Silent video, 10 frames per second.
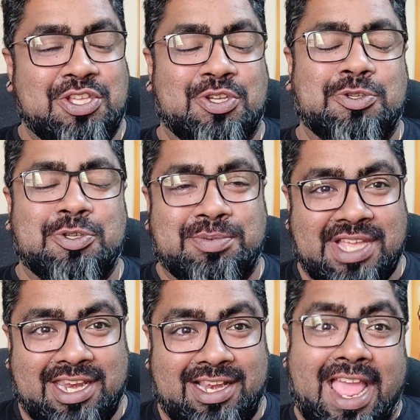YouTube
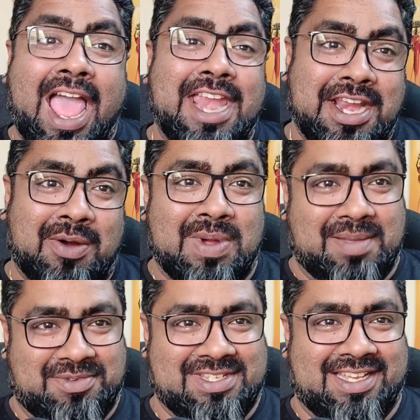channel, and our
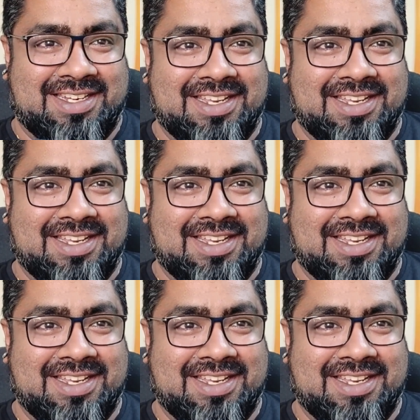website.